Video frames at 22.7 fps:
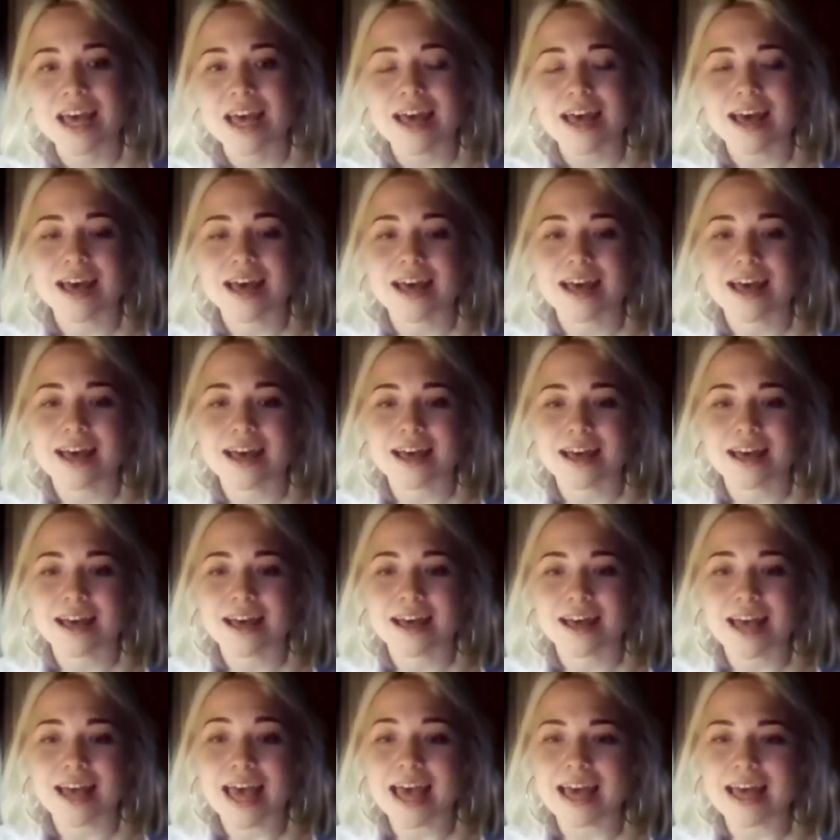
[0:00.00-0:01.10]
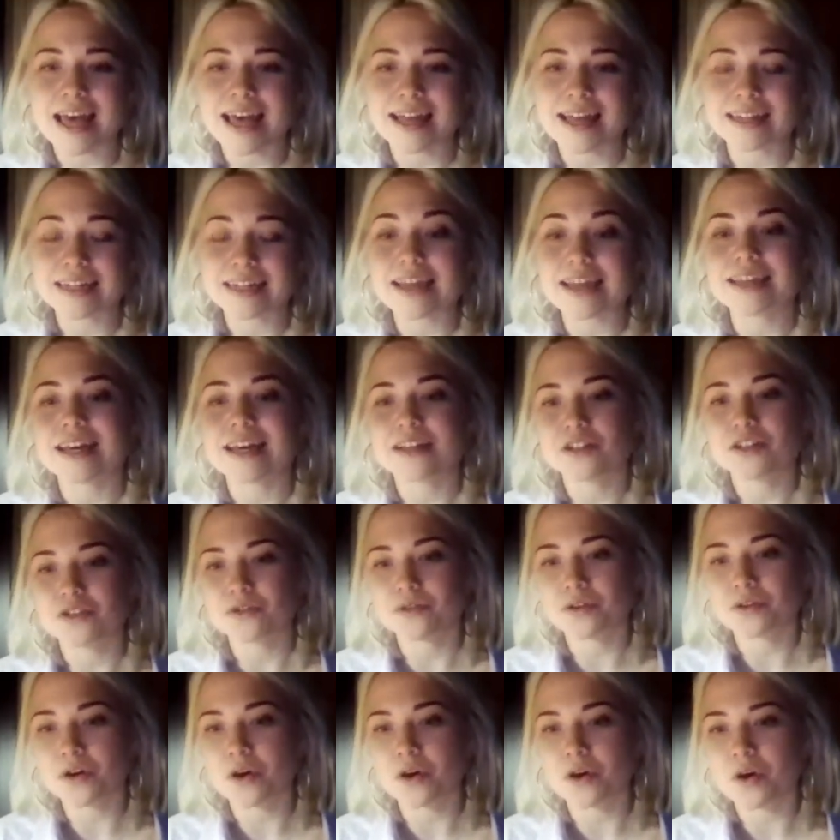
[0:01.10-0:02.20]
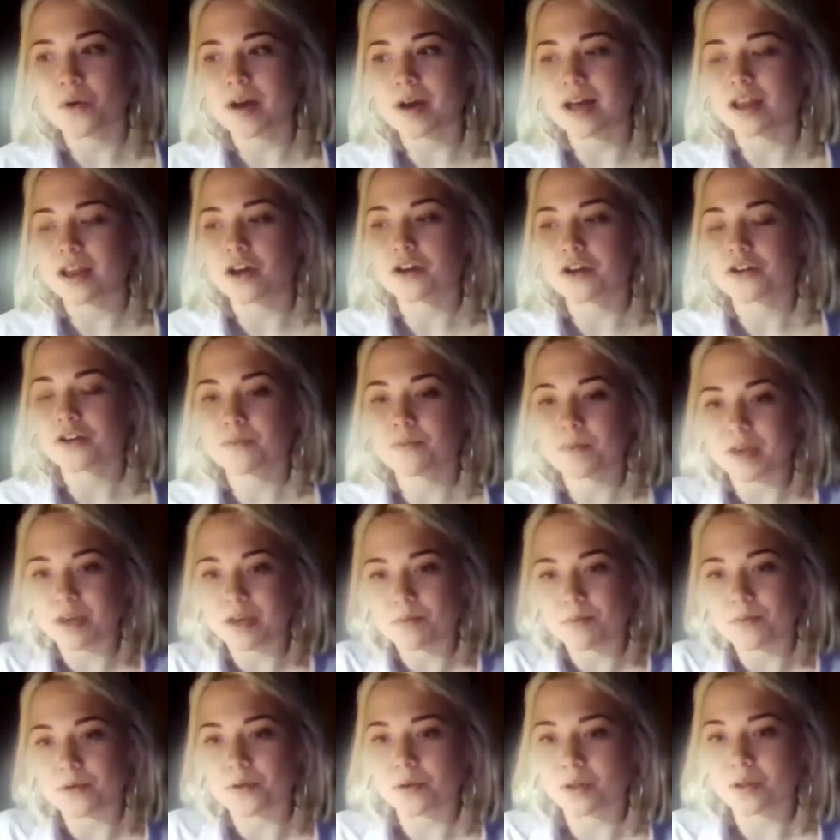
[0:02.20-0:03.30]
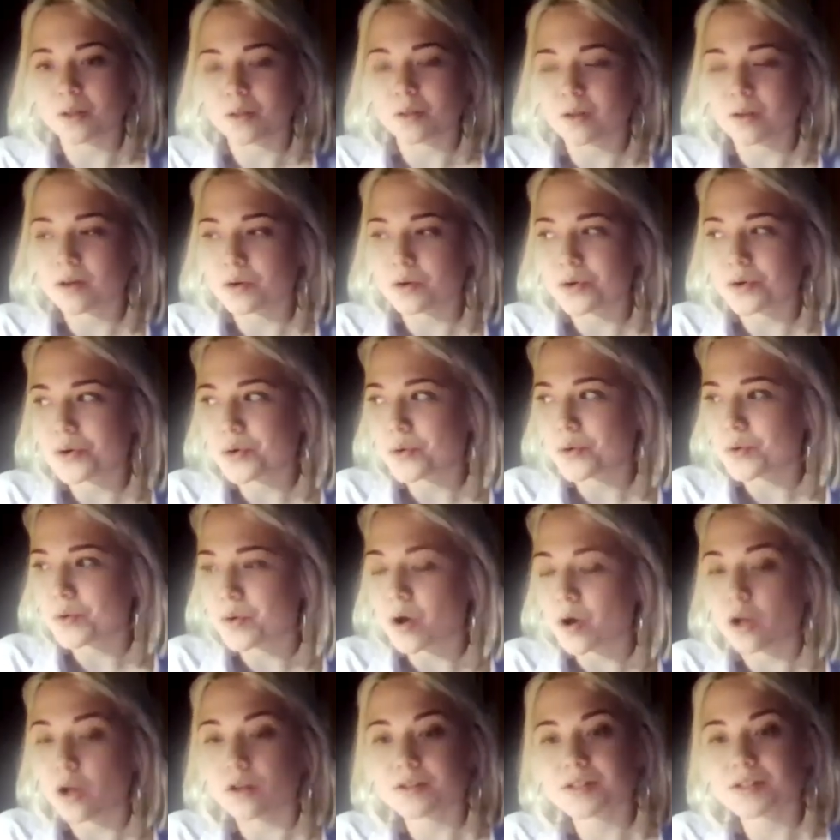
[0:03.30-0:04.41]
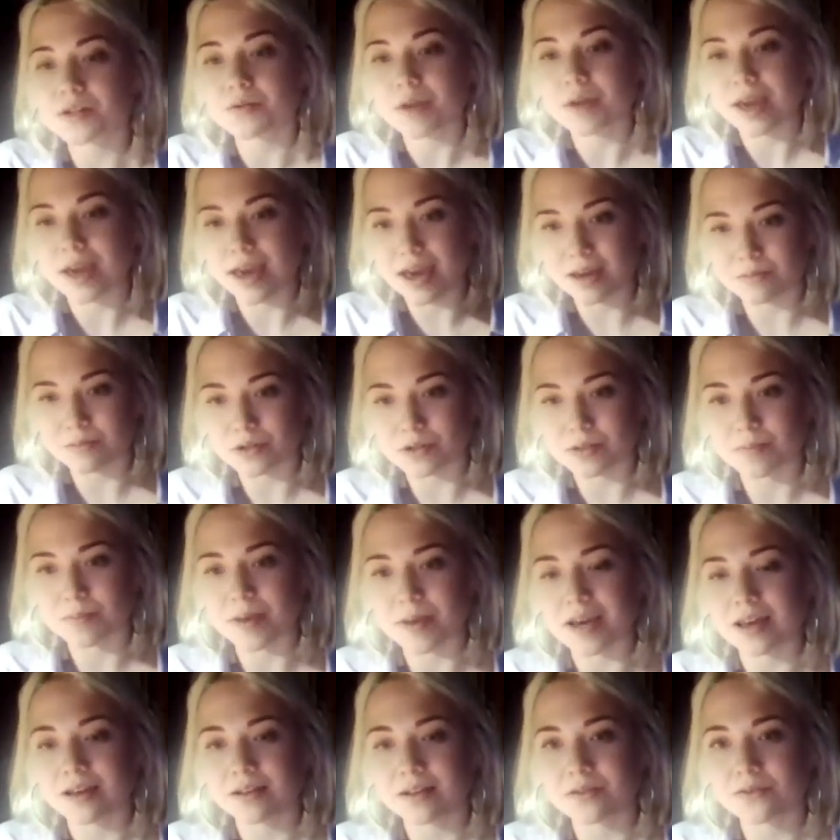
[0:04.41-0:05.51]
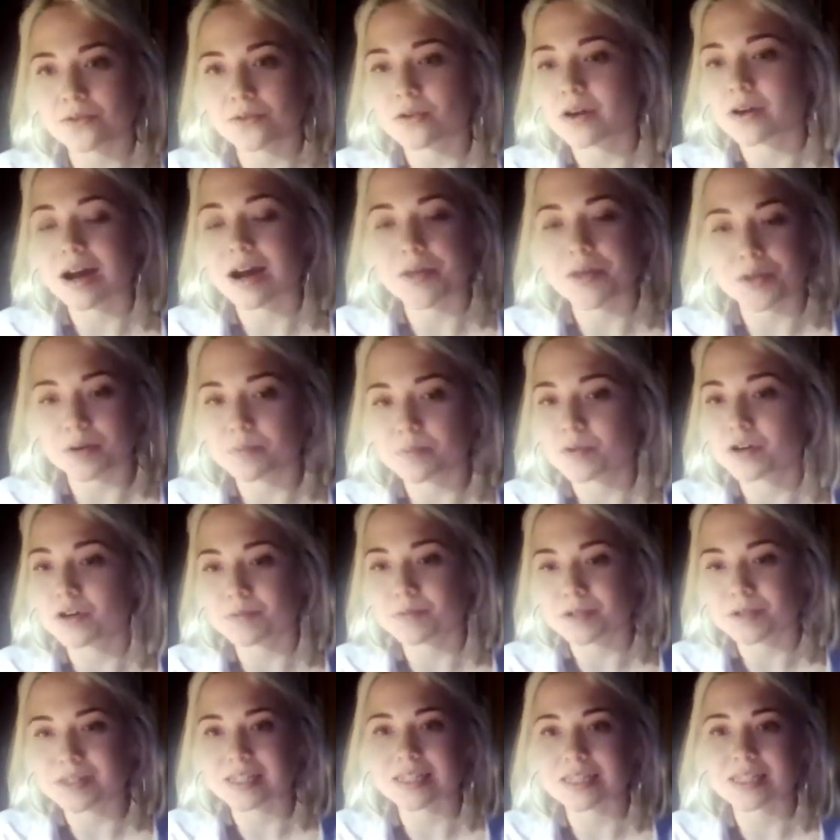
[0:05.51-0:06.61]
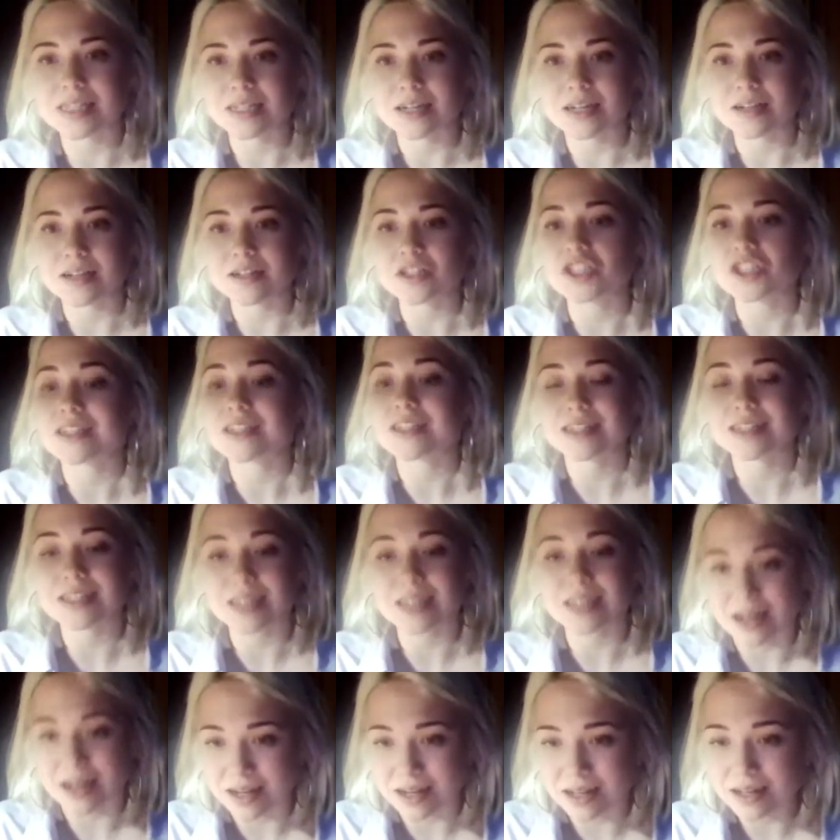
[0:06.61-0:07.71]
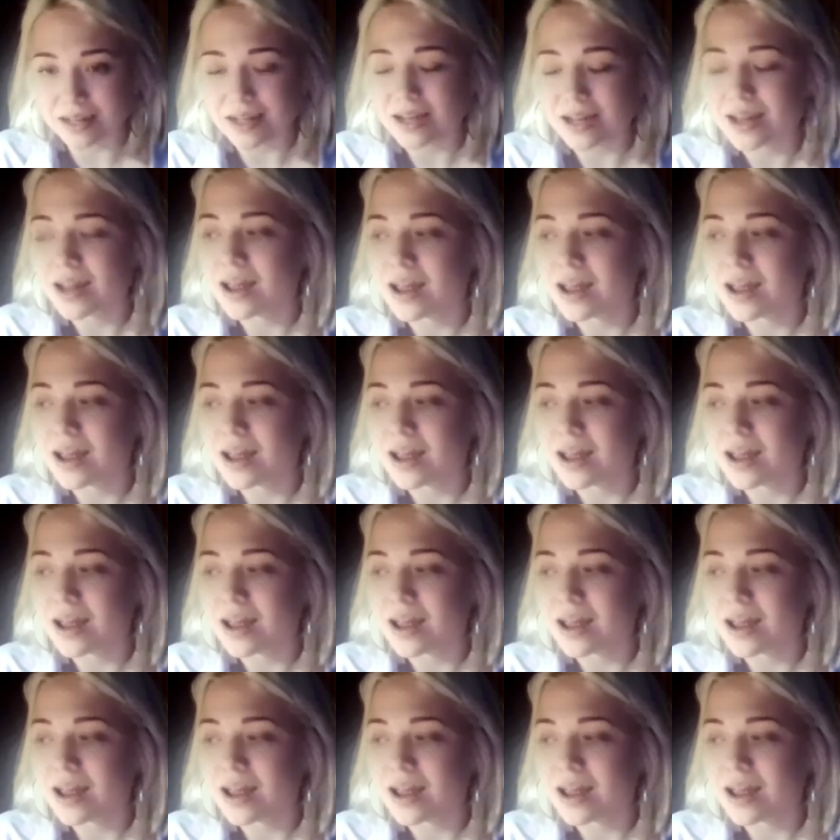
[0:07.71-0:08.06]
And I get to know a lot of people who also came to Spain for other purposes than just studying.